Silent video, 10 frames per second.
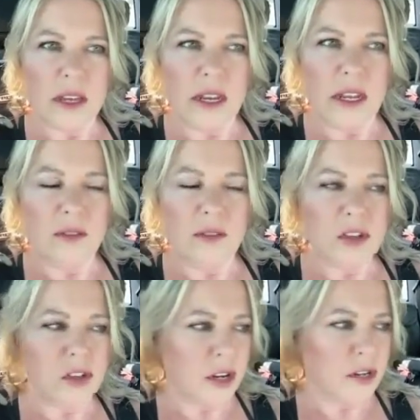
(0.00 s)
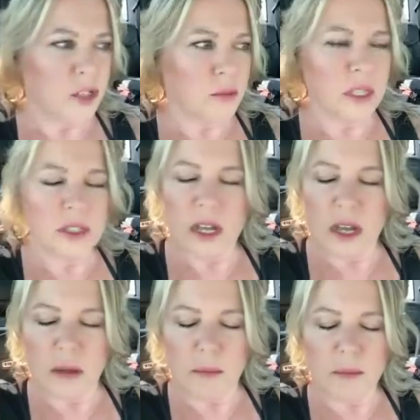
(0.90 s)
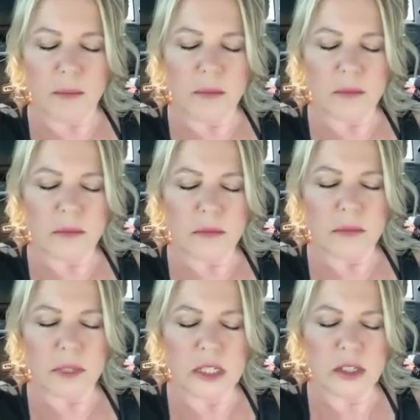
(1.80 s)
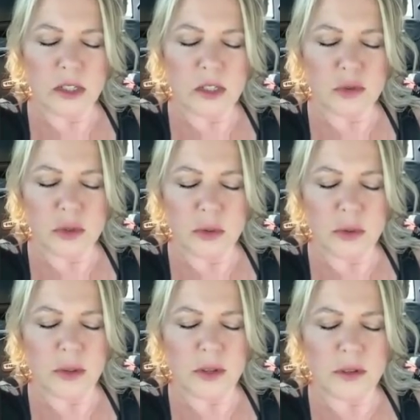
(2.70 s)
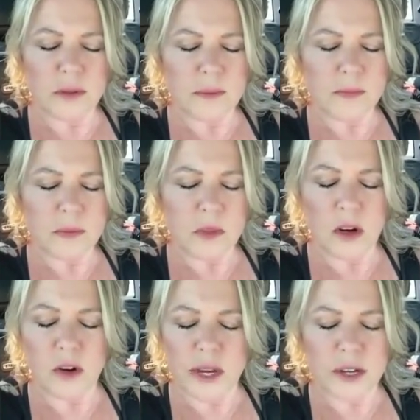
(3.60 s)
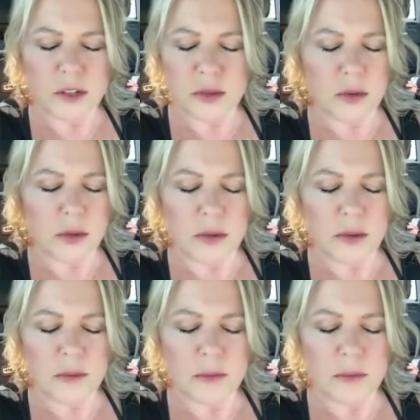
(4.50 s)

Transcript: And even the church must come into the truth, a greater truth.